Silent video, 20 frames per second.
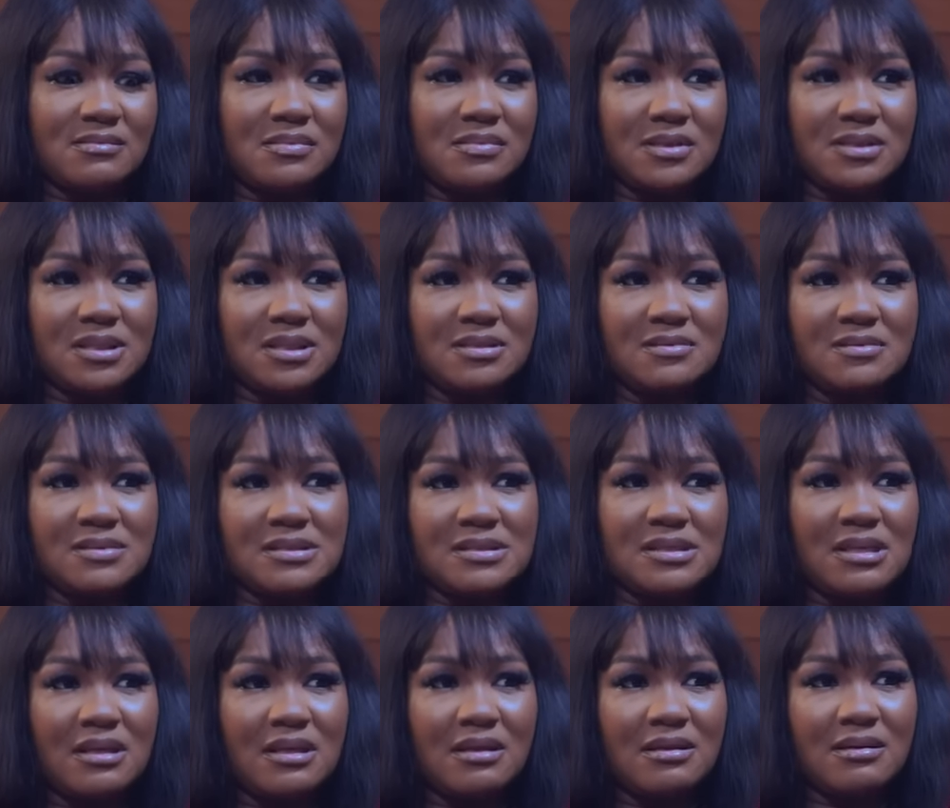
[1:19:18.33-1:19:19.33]
What are you
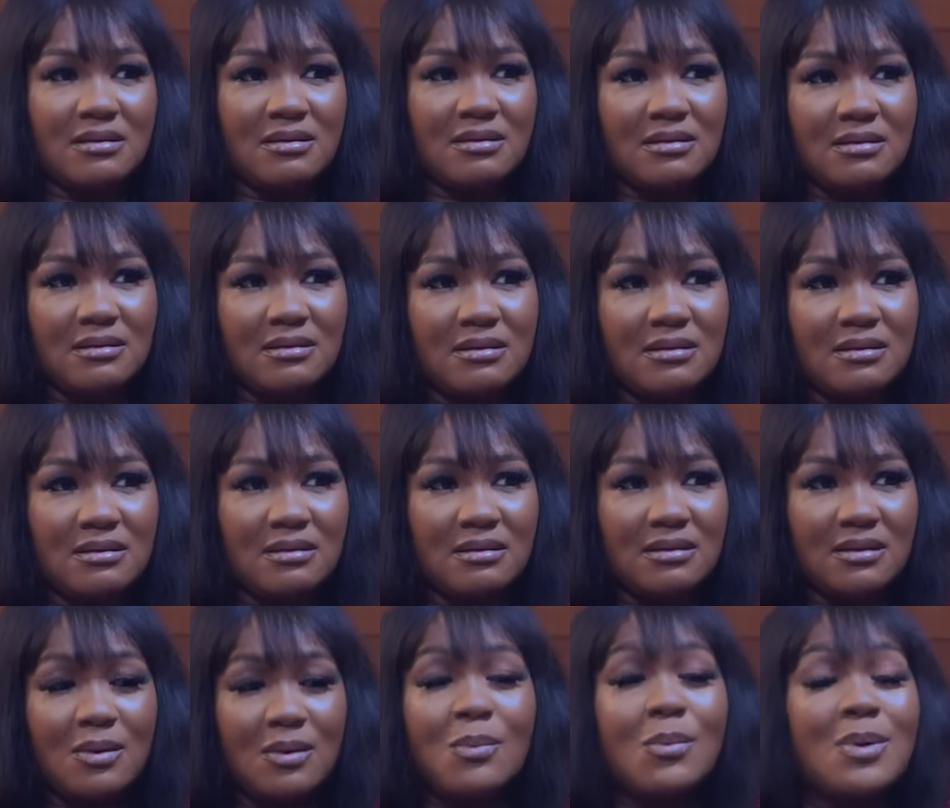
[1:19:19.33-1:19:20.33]
saying?
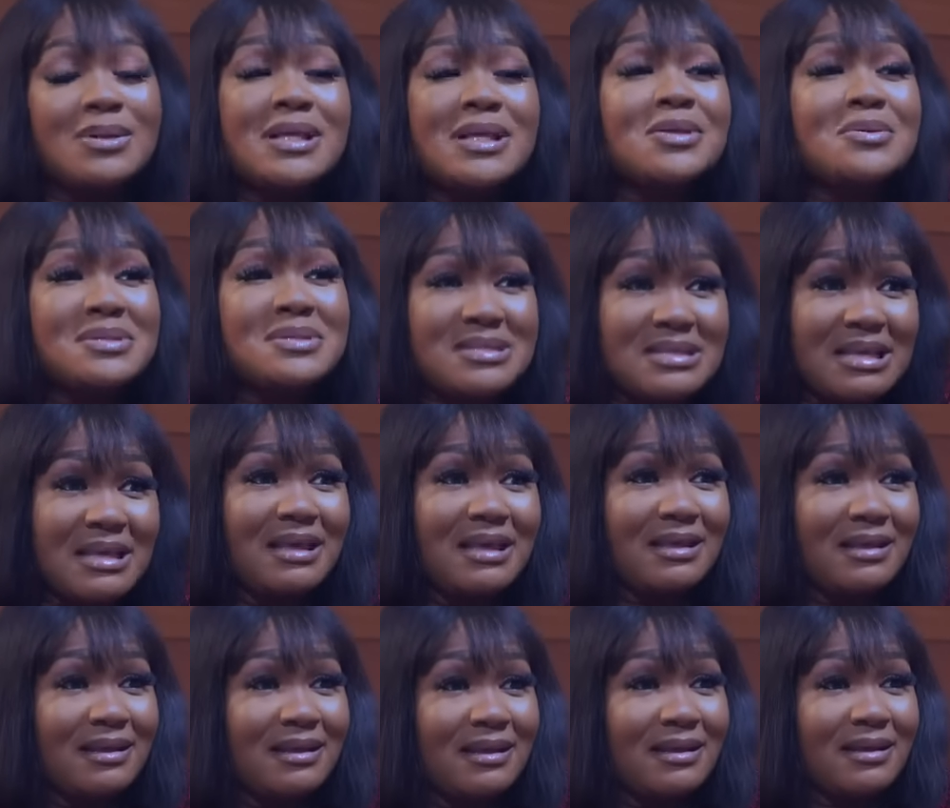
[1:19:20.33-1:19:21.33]
What are you saying?
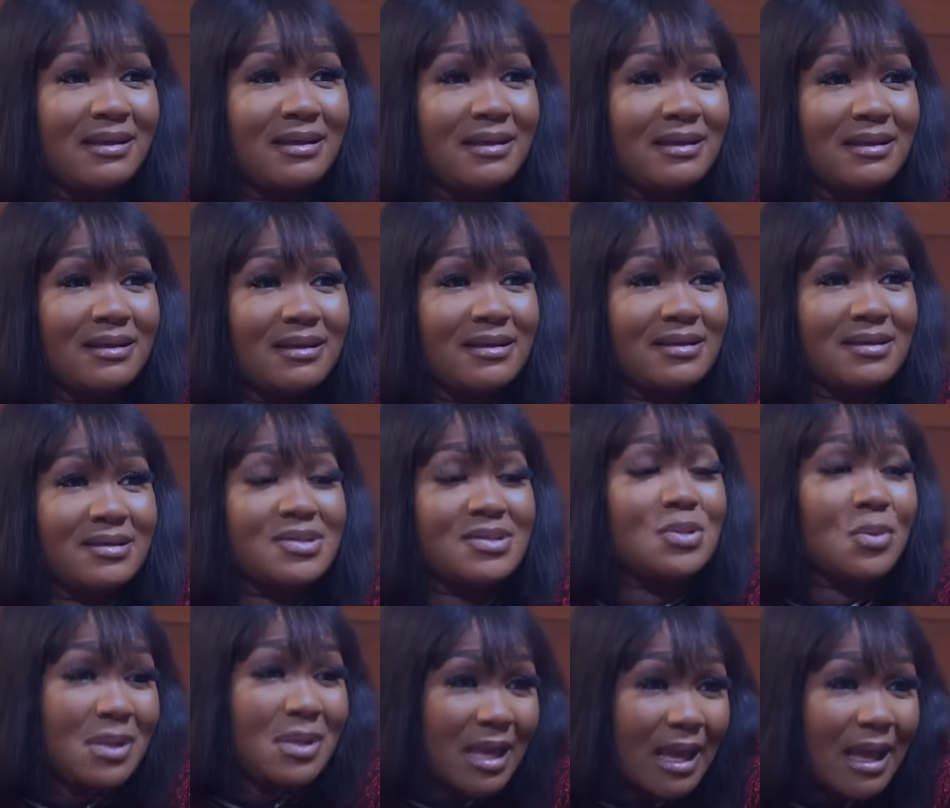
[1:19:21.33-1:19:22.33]

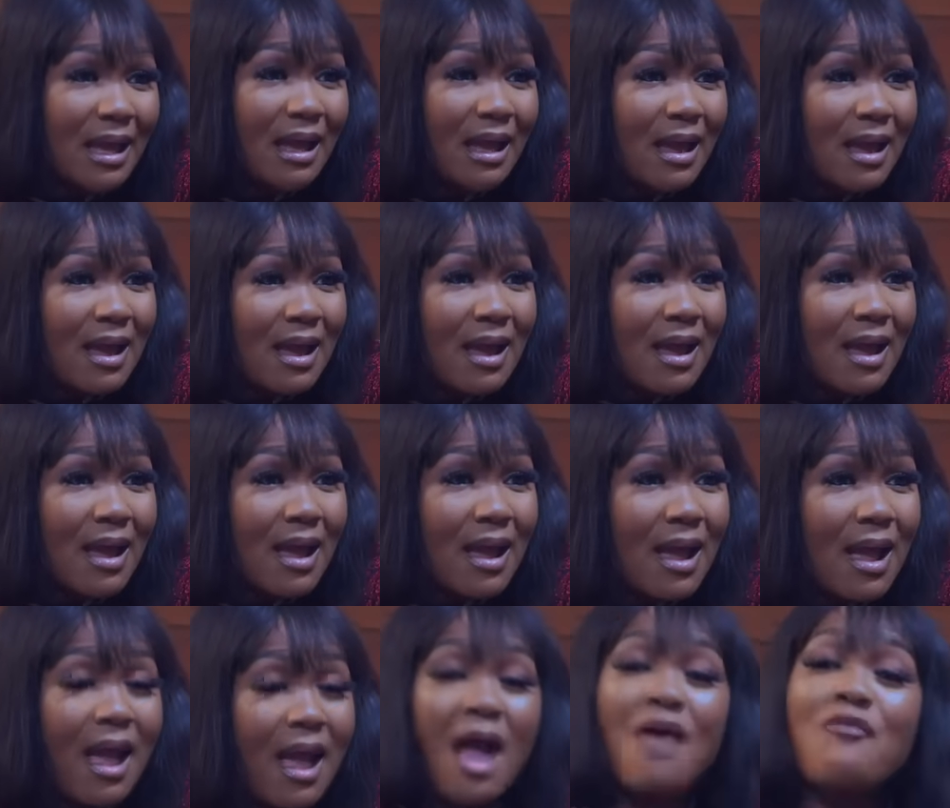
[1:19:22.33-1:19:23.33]
Sonia,
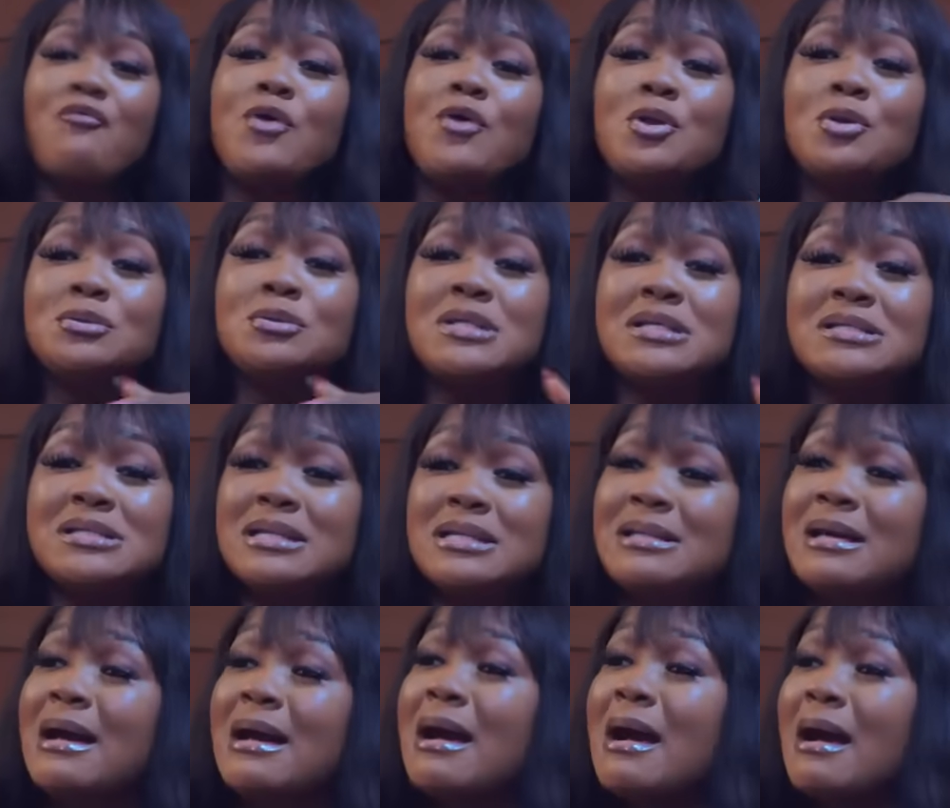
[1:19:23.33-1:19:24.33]
have we not dated
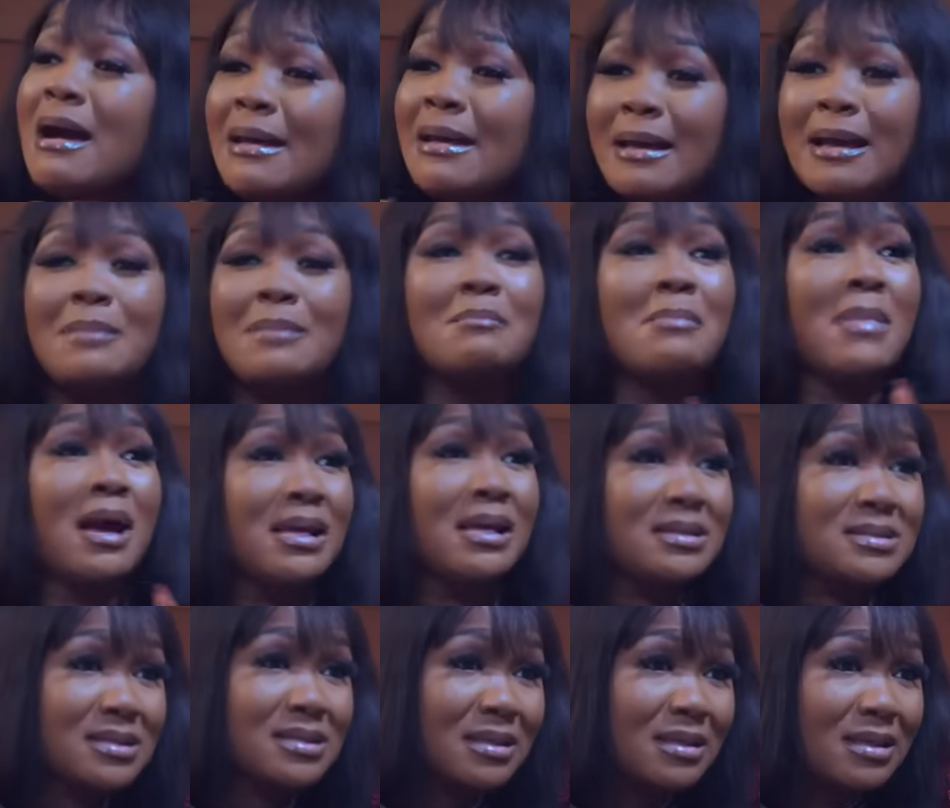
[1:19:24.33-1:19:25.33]
the high and
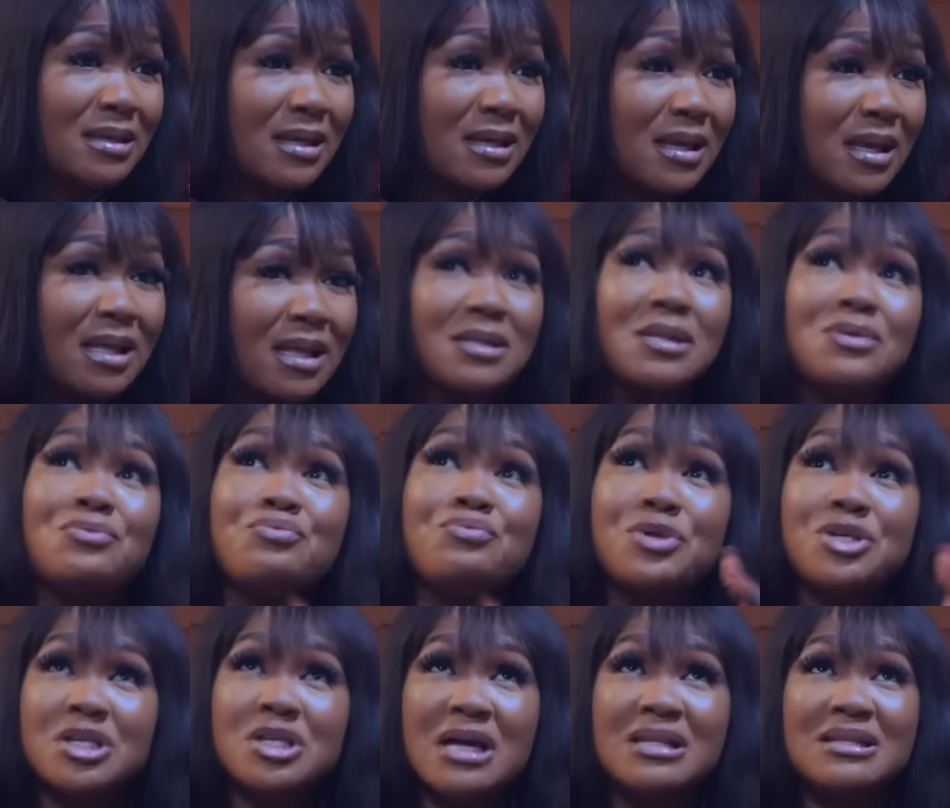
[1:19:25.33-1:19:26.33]
mighty, the
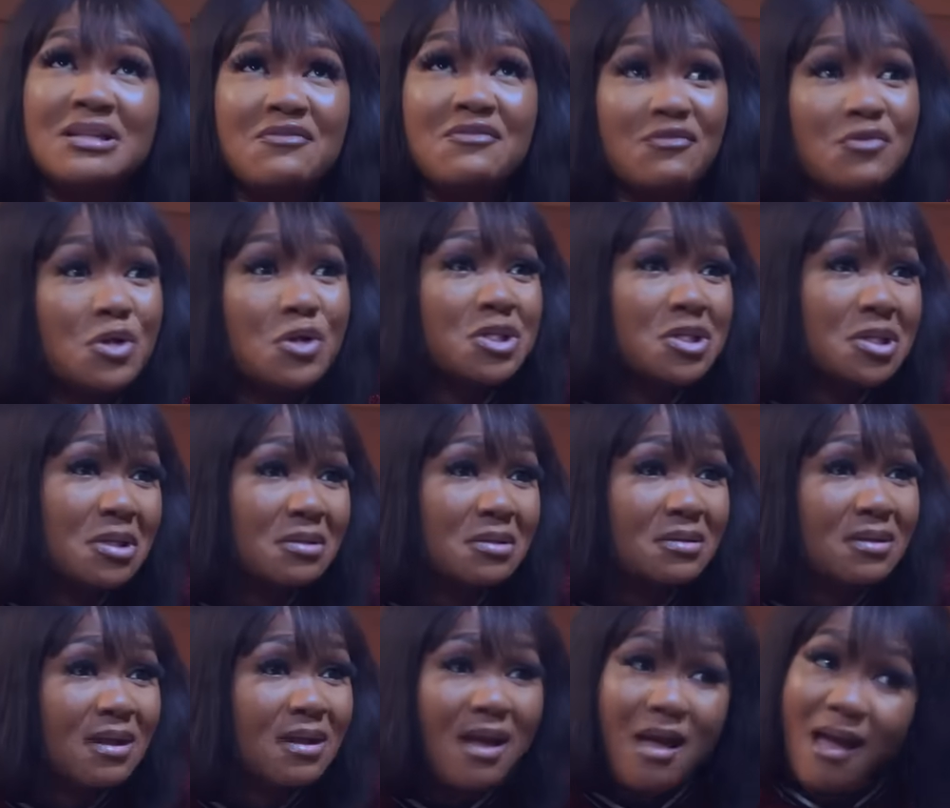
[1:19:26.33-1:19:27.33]
rich and the influential?
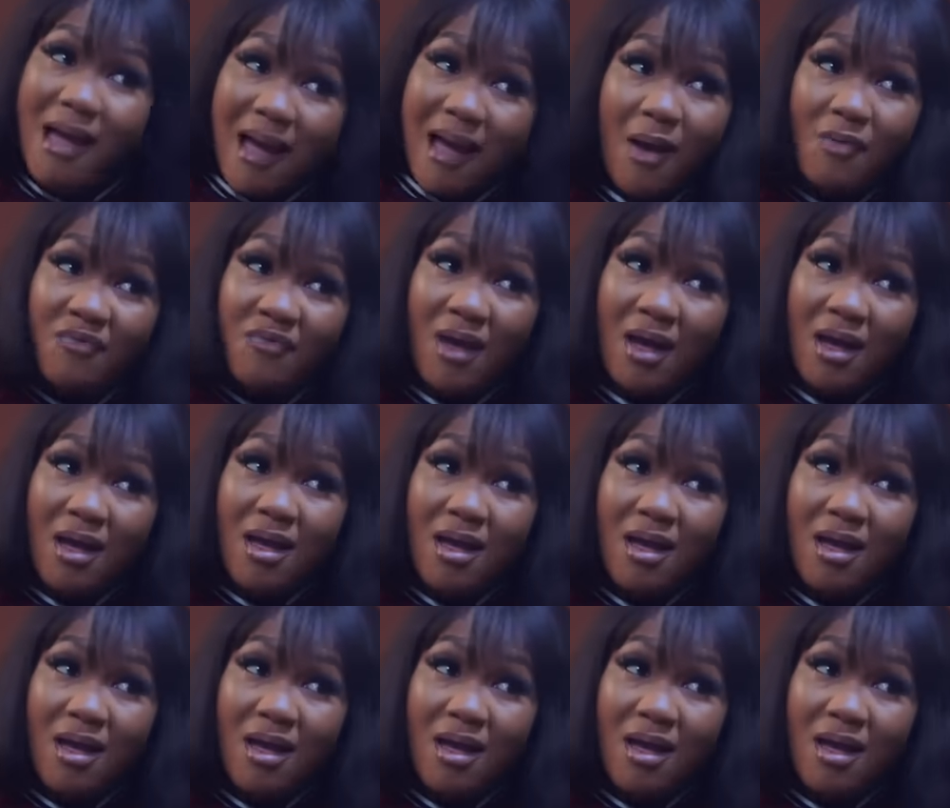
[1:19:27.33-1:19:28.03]
How far?